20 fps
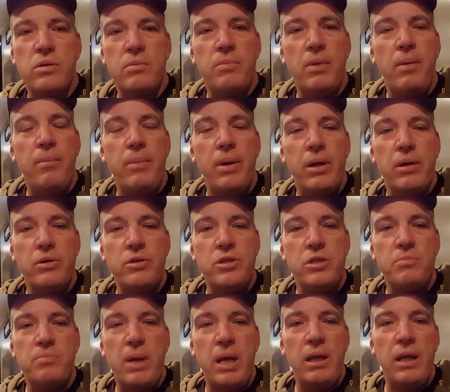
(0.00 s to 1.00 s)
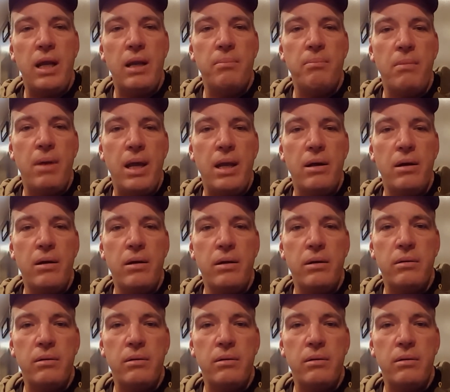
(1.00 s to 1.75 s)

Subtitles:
And my beer's just been getting better,